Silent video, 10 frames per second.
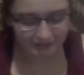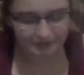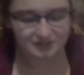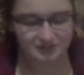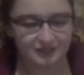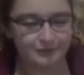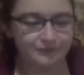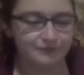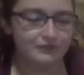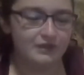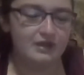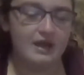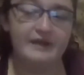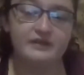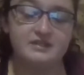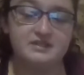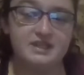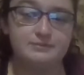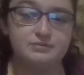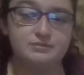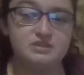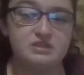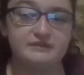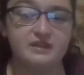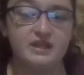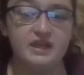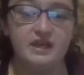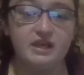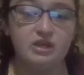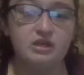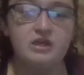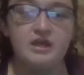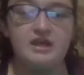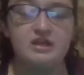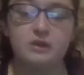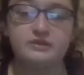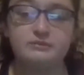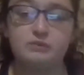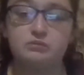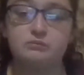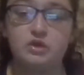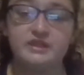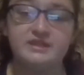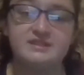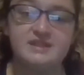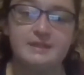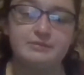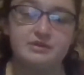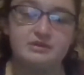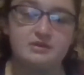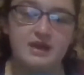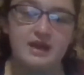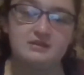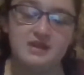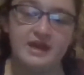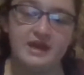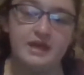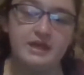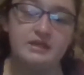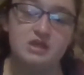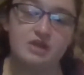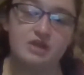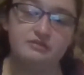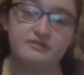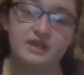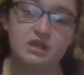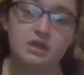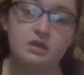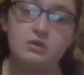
So I like to keep some stuff in here, and I'll go in more in depth on that in another video.